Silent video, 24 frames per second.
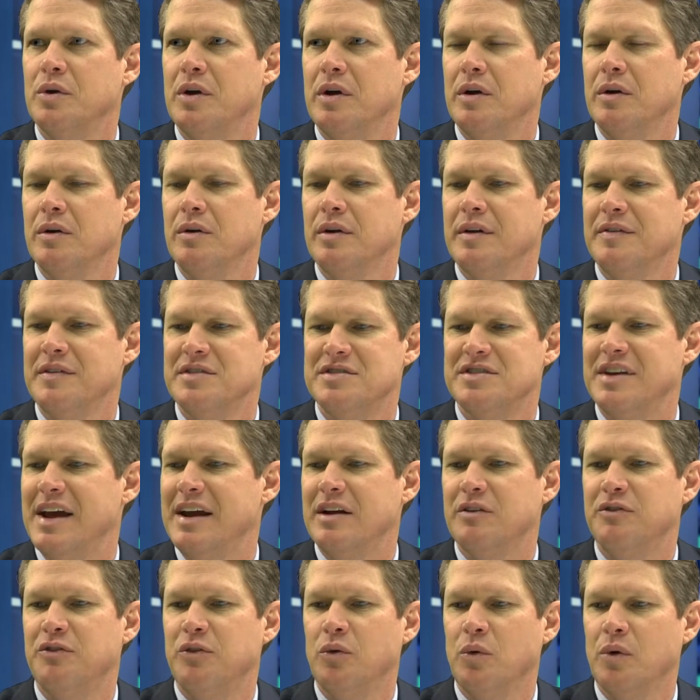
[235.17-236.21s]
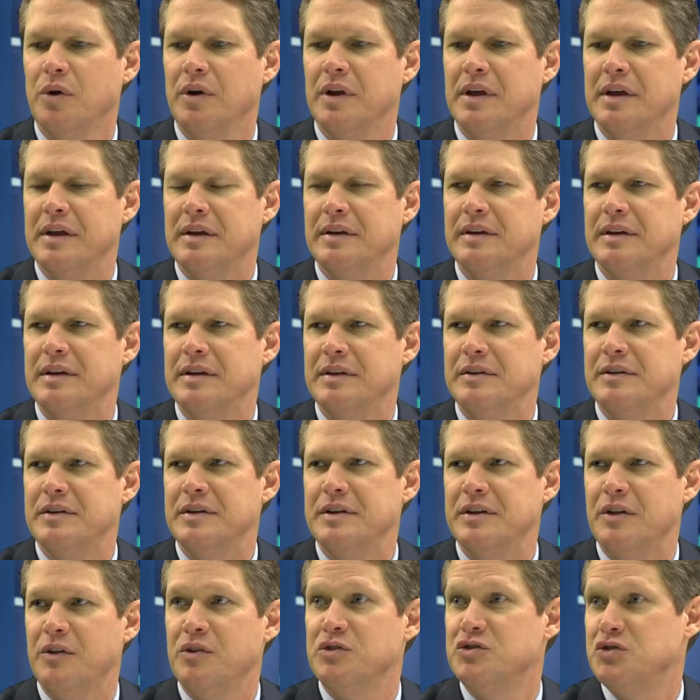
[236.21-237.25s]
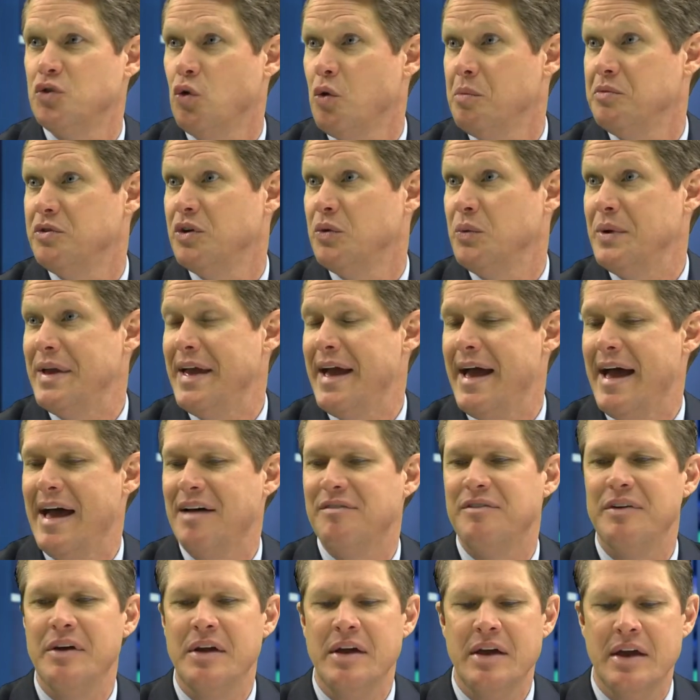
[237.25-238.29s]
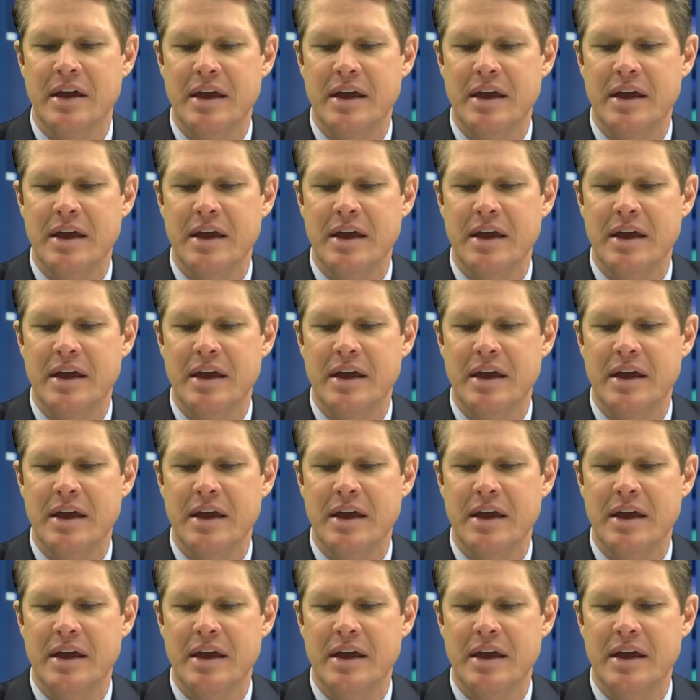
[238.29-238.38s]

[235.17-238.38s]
here in the state of Florida and the storms that we have.